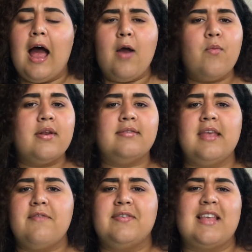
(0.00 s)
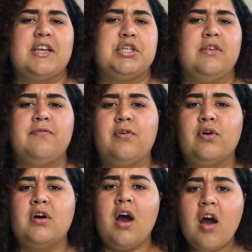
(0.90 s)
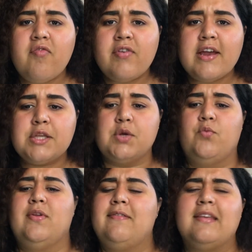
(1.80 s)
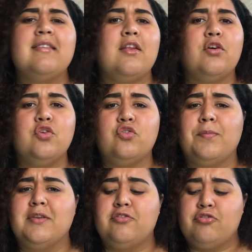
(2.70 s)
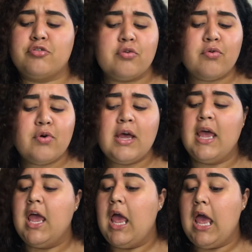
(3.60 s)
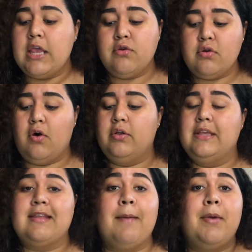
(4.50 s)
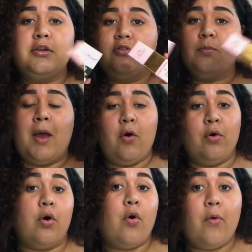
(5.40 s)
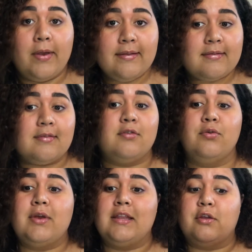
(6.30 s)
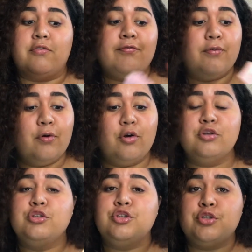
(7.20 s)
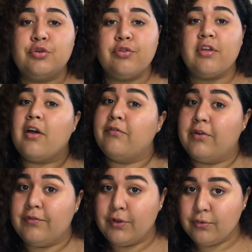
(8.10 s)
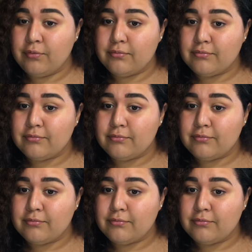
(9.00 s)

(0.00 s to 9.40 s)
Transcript: I want to see if it's actually full coverage and what they say on YouTube is true. And this, I bought this with my own coin, so you get the full truth review.